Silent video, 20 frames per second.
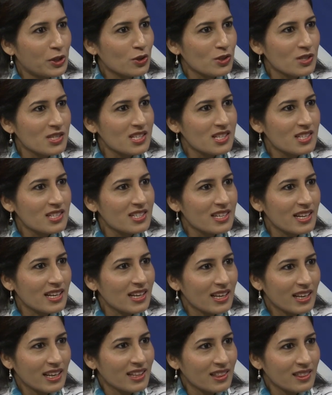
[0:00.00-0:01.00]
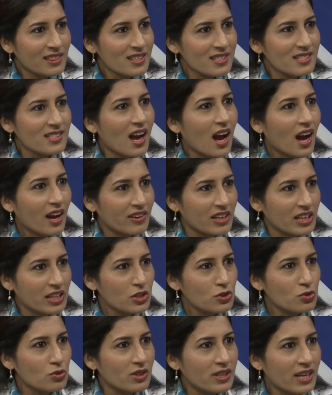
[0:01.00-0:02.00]
you're still in this hurry
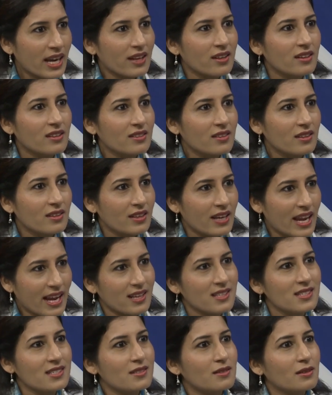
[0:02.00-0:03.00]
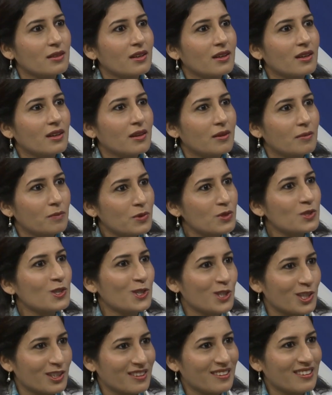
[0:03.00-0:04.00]
to get the next
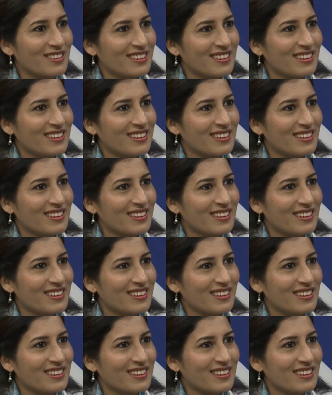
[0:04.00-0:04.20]
position.